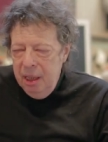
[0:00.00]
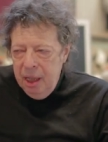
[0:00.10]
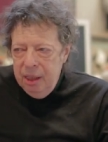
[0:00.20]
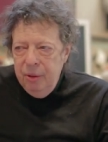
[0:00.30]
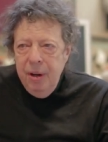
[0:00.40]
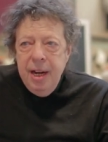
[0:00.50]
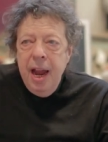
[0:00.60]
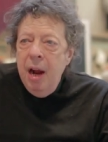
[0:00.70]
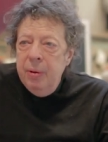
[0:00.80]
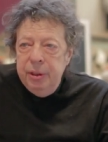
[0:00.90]
Loretta
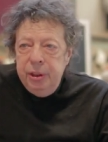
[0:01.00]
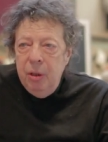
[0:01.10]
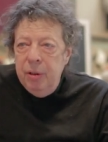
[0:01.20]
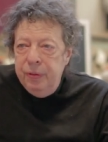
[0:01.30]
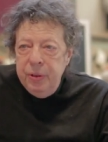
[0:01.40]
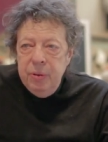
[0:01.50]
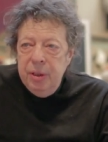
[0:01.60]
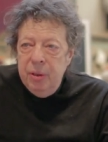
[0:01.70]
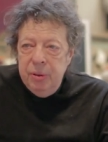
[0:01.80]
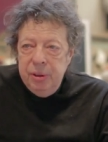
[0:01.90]
Howard showed a few of
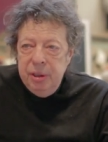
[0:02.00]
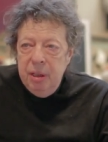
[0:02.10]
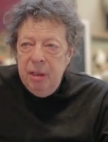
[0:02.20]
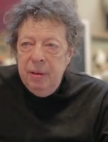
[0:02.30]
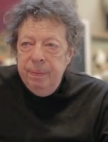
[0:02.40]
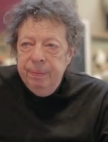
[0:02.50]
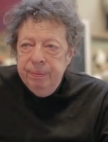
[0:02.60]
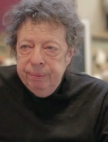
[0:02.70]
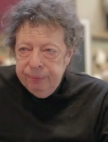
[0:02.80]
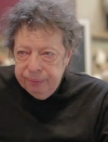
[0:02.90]
those uh,
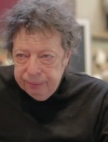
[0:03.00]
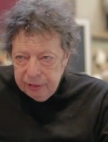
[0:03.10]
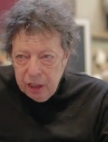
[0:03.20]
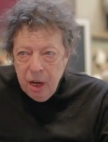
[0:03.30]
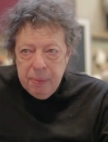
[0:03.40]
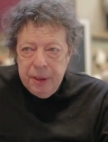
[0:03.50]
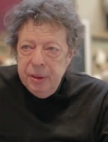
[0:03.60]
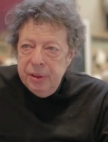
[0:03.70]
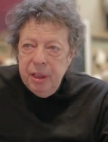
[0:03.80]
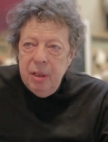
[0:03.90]
a couple
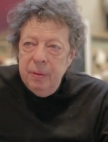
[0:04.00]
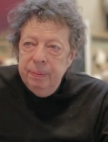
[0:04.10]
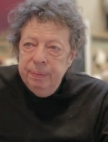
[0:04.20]
years ago.